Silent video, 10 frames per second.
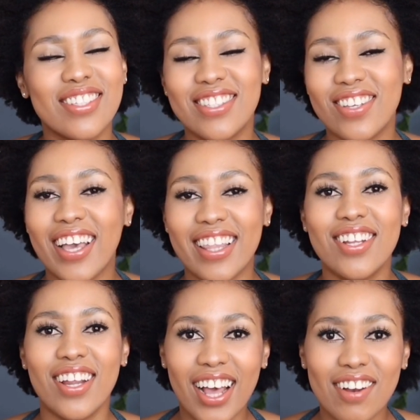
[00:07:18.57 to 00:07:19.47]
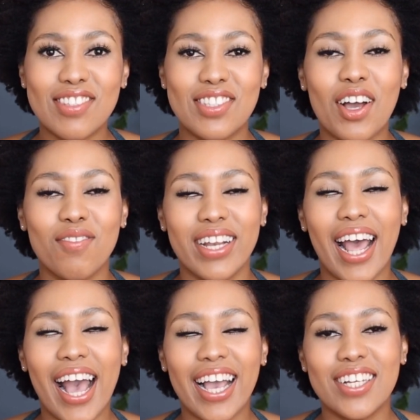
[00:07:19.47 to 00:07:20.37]
So yeah, they're not out of stock, but
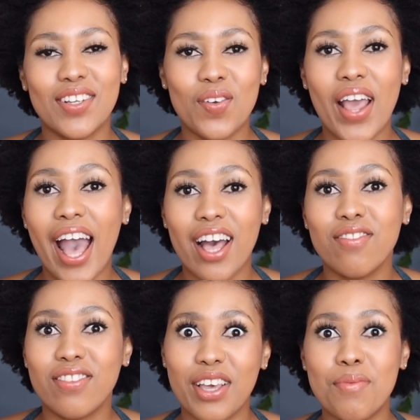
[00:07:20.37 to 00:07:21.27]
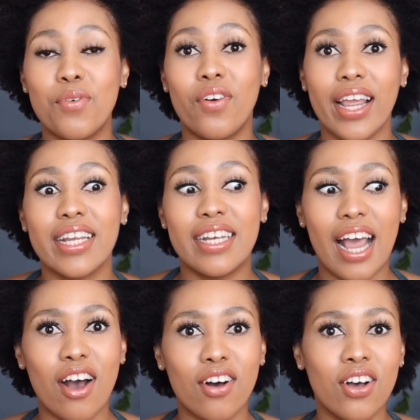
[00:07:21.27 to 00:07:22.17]
I don't have them right
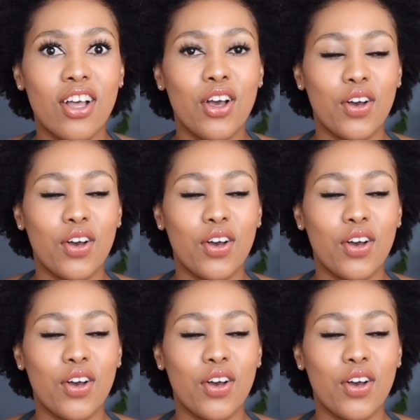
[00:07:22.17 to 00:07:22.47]
now.